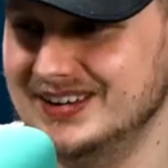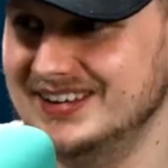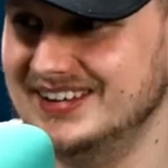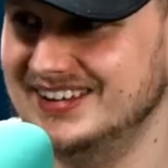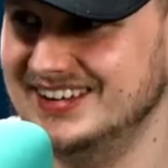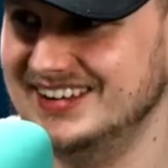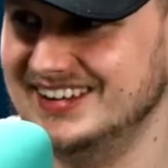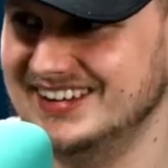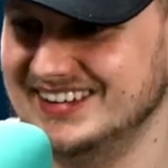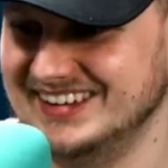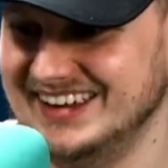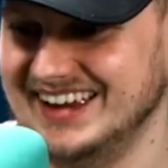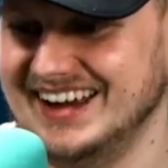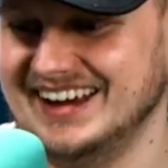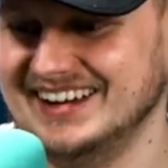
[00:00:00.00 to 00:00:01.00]
see how that
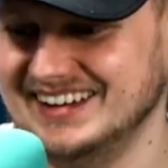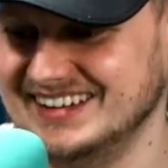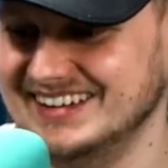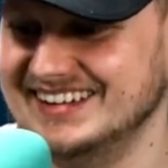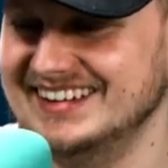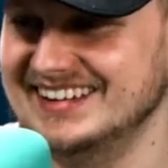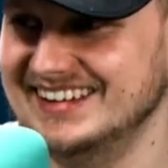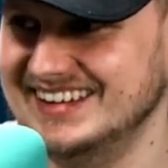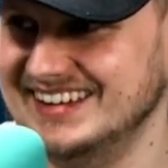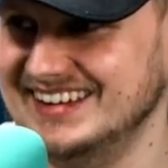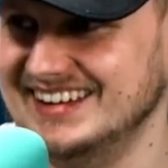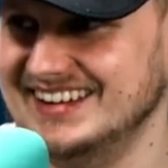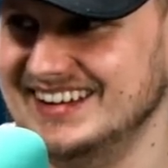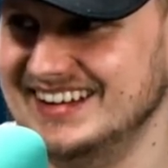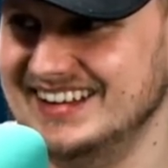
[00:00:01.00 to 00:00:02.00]
could create a James
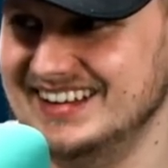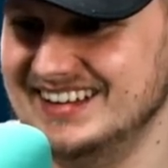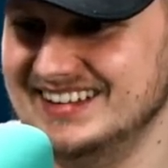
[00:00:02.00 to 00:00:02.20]
Rolfe?